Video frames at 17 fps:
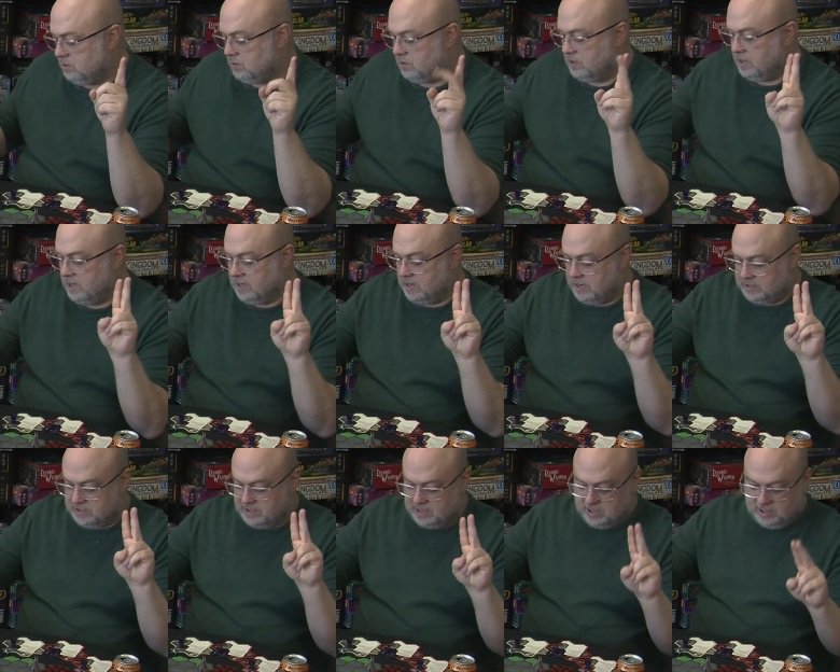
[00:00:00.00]
And I
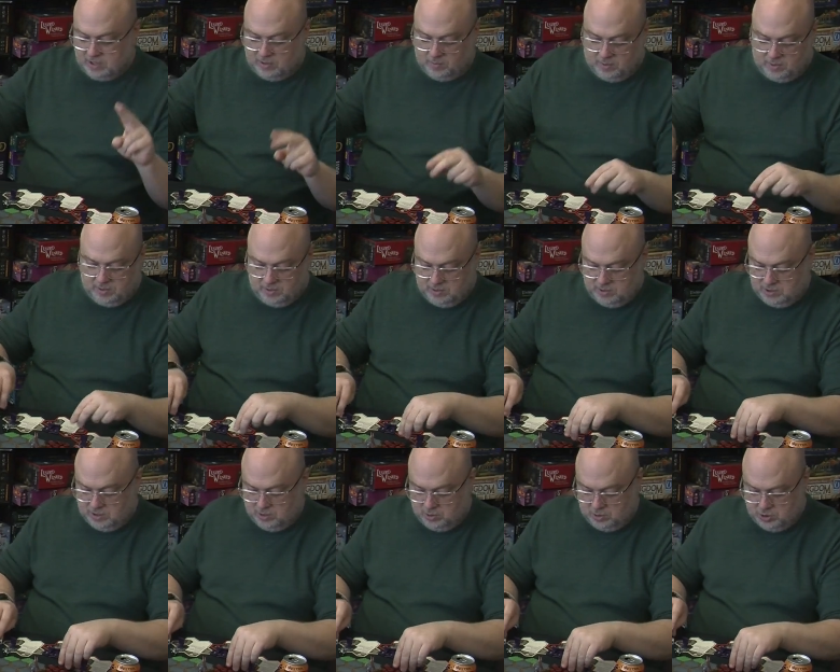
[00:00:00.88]
take another one.
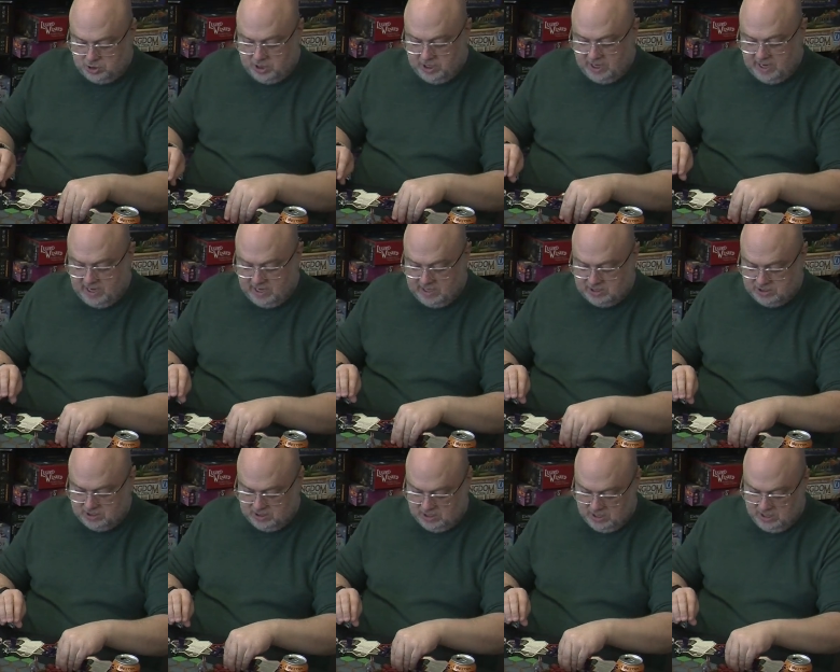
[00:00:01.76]
So she
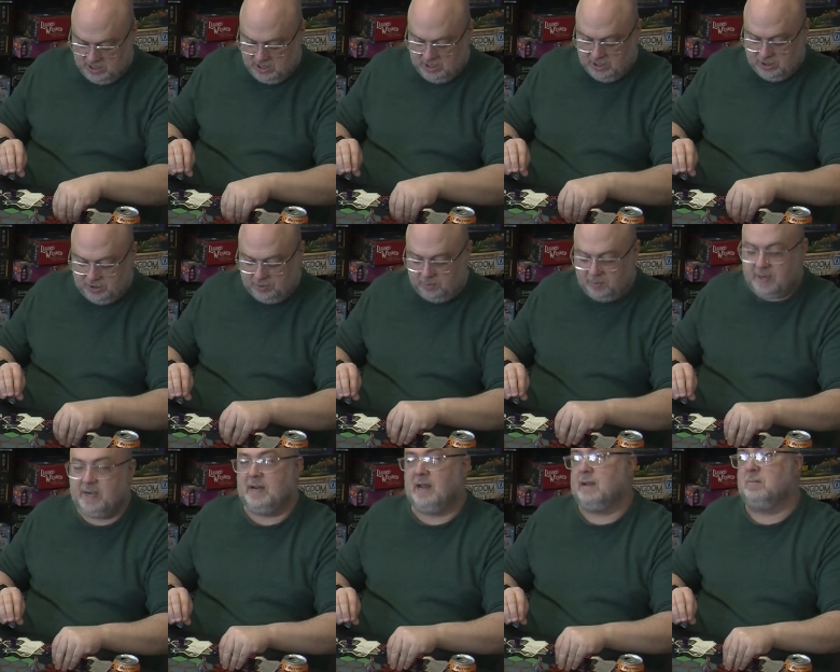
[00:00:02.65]
has
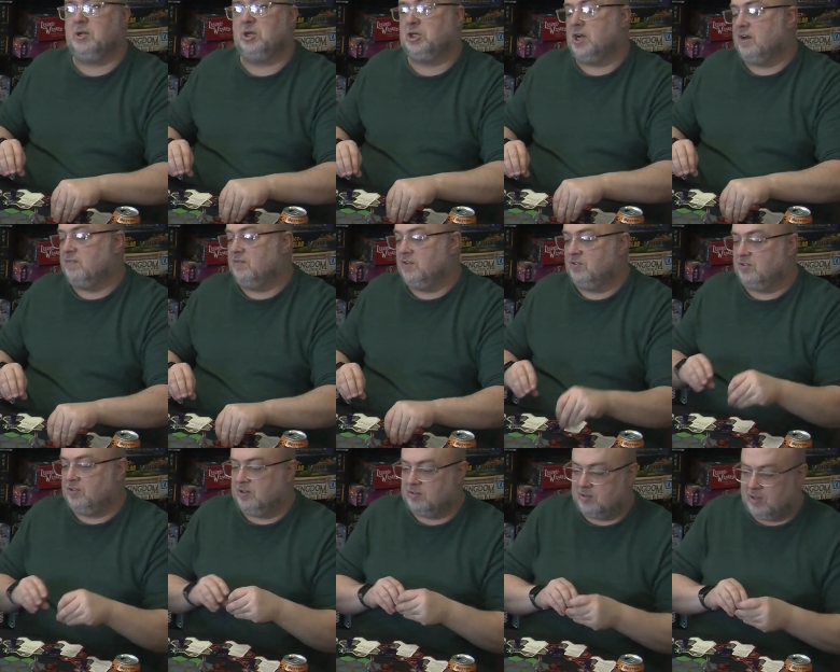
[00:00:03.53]
3 damage out of the
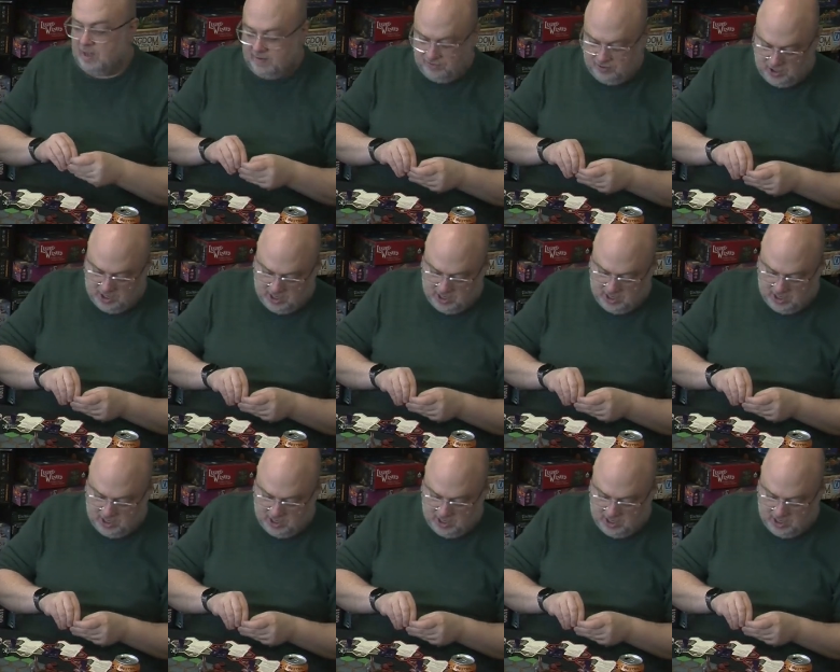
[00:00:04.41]
6 life she